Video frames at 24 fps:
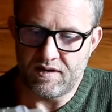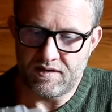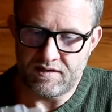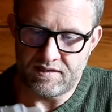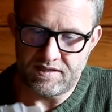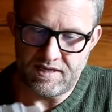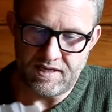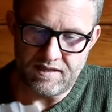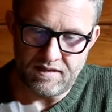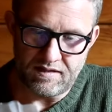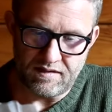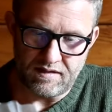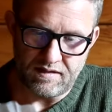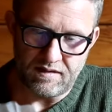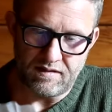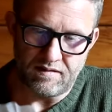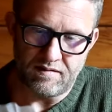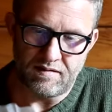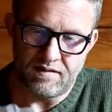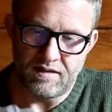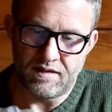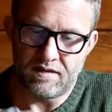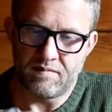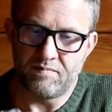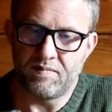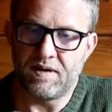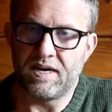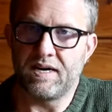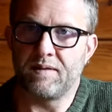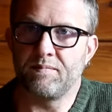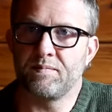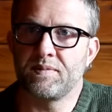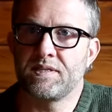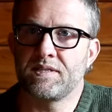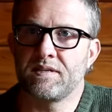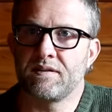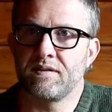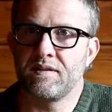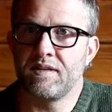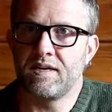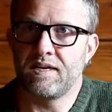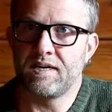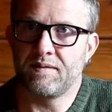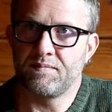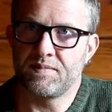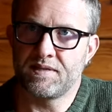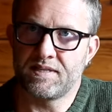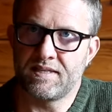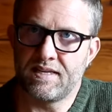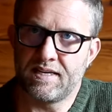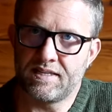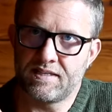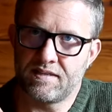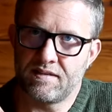you'll see little bumps or lumps.